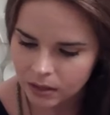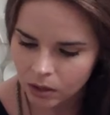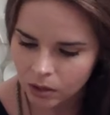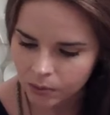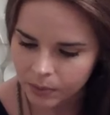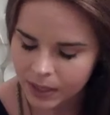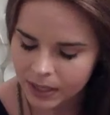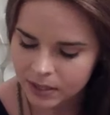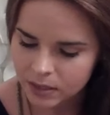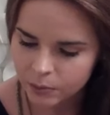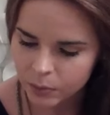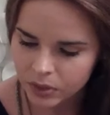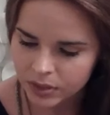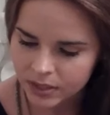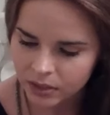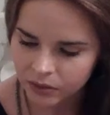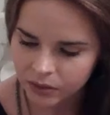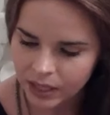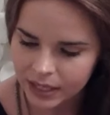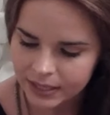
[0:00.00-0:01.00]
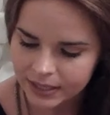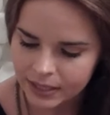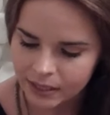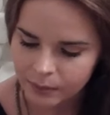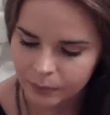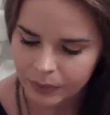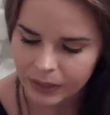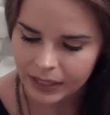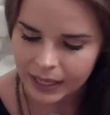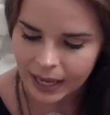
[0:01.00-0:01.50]
almonds, Brazil nuts,
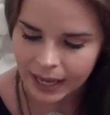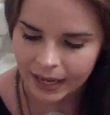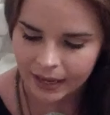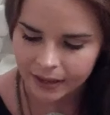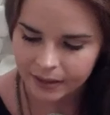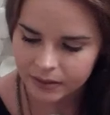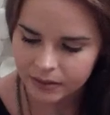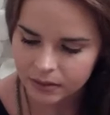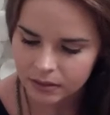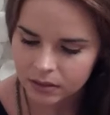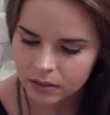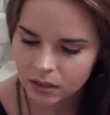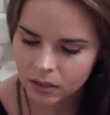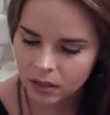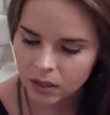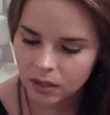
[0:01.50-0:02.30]
and pecans.